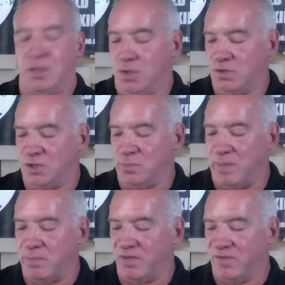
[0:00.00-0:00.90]
accuses
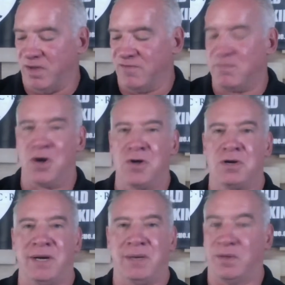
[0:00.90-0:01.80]
people of
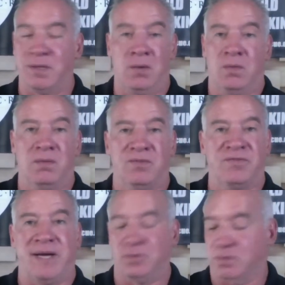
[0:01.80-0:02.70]
murdering with no
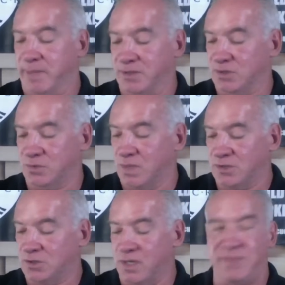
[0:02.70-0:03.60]
factual basis
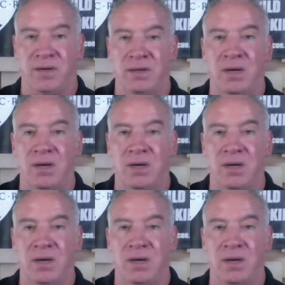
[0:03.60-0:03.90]
whatsoever,